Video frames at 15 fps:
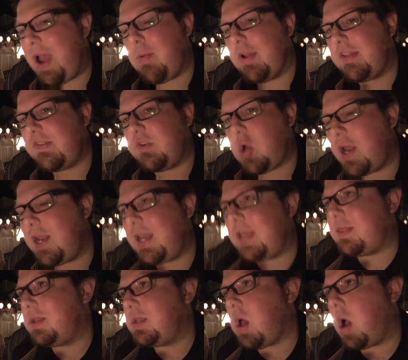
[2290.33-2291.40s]
pirates trying to
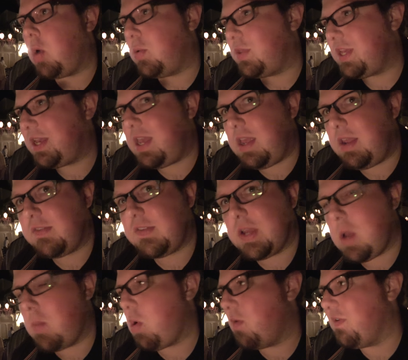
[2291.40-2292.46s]
get the dog with the keys to
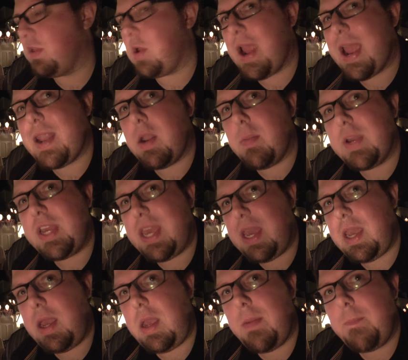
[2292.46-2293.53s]
come over, and they're handing him a
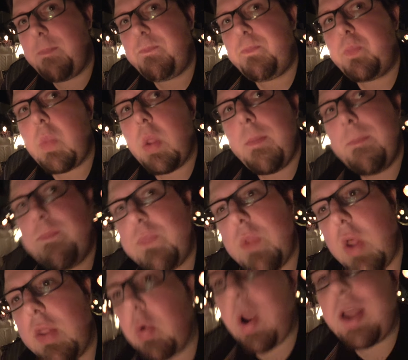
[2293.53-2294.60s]
key. Yeah.
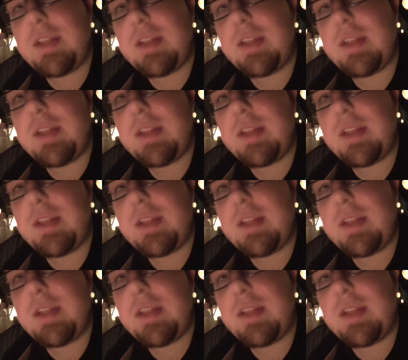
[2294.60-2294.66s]
Oh, the